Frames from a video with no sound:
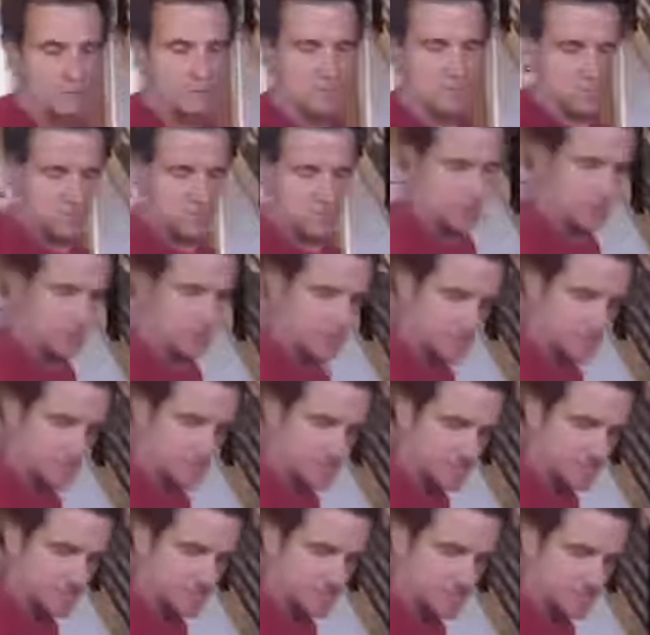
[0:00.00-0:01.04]
you're going to be
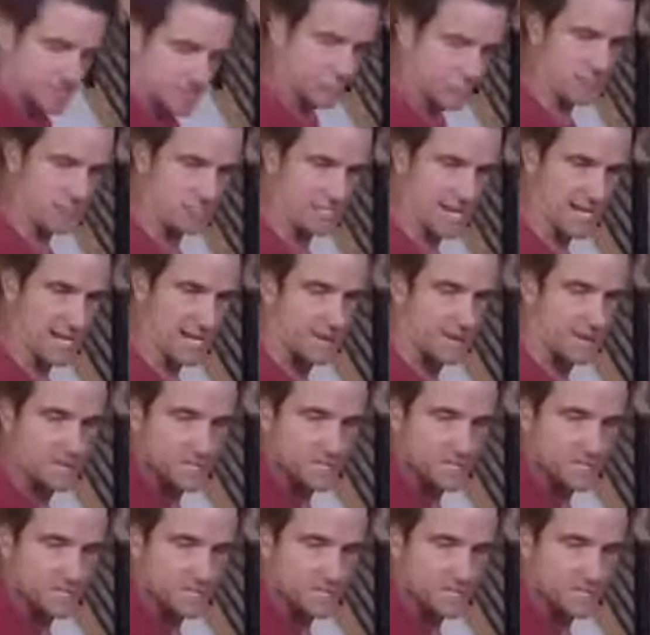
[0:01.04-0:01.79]
doing a push down.